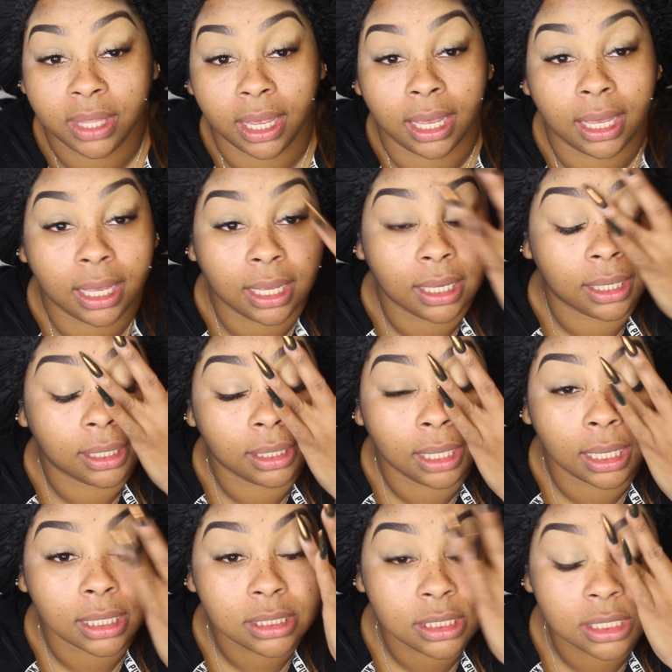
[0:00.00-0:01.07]
and
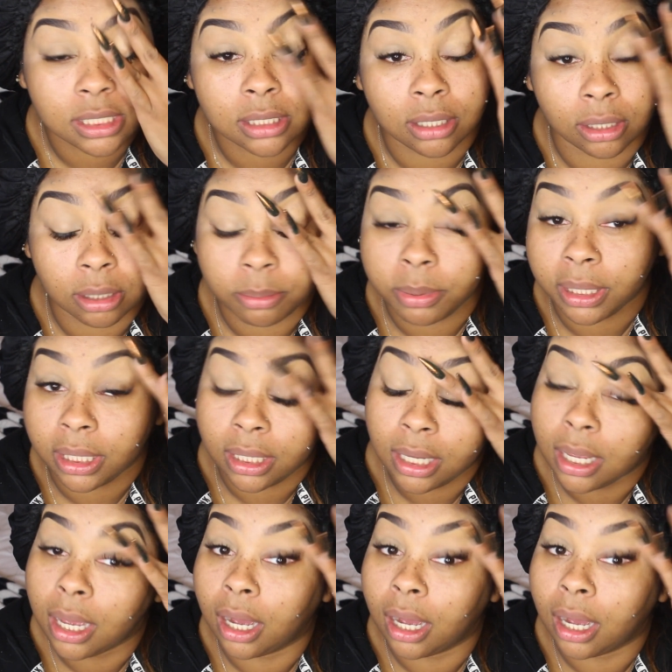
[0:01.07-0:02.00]
that's just gonna be